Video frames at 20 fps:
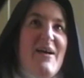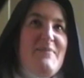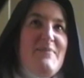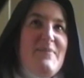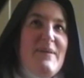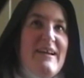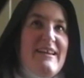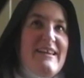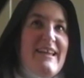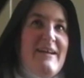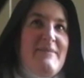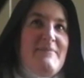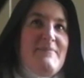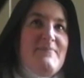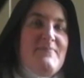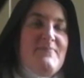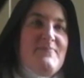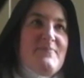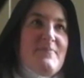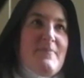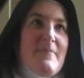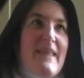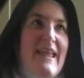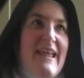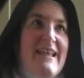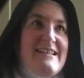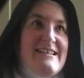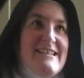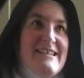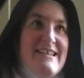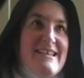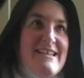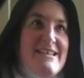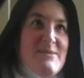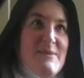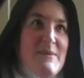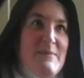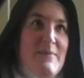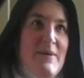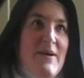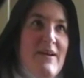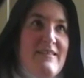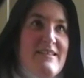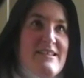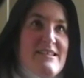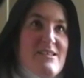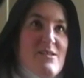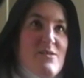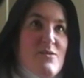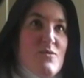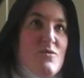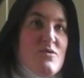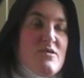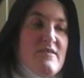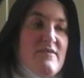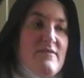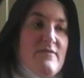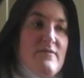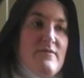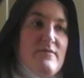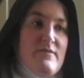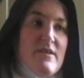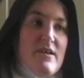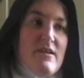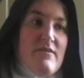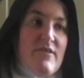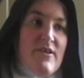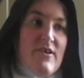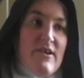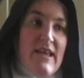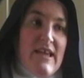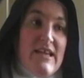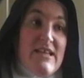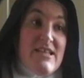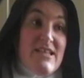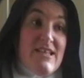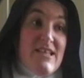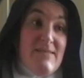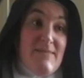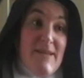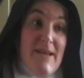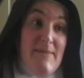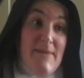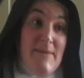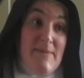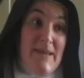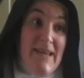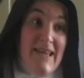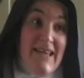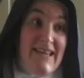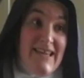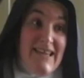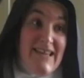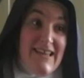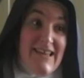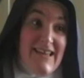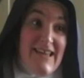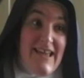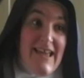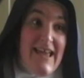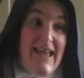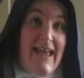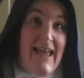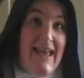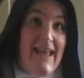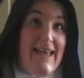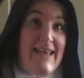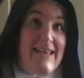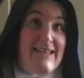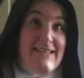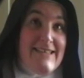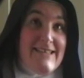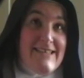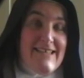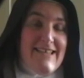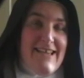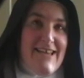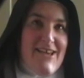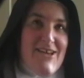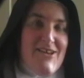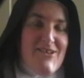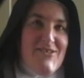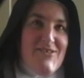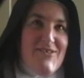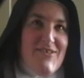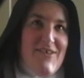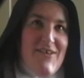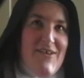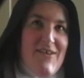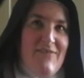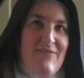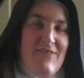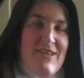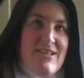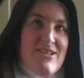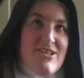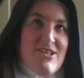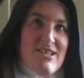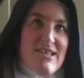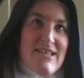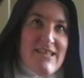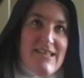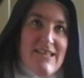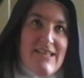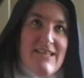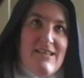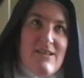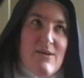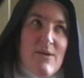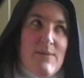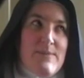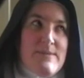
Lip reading: But as the years went by, this thought of a vocation kept coming back, and eventually